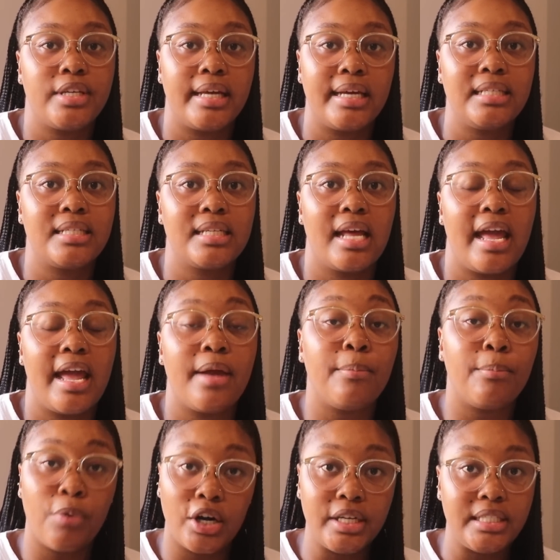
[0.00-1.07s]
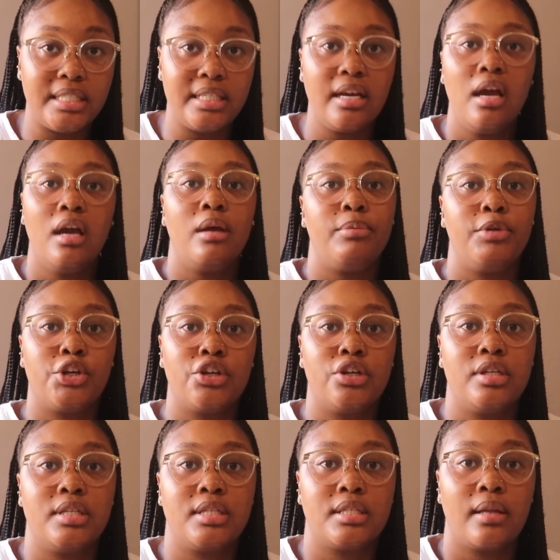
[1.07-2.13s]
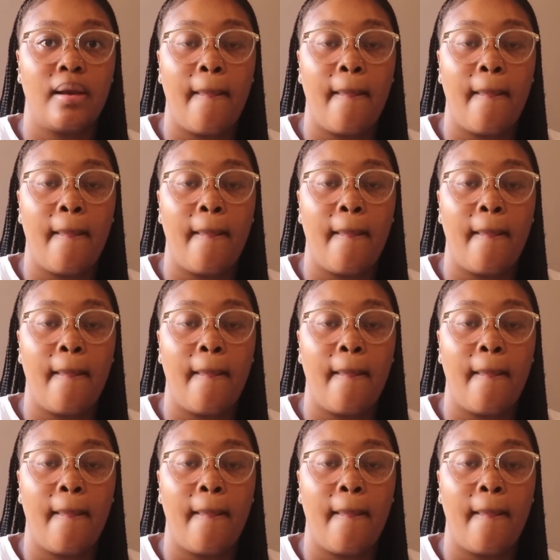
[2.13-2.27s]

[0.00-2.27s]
get a body because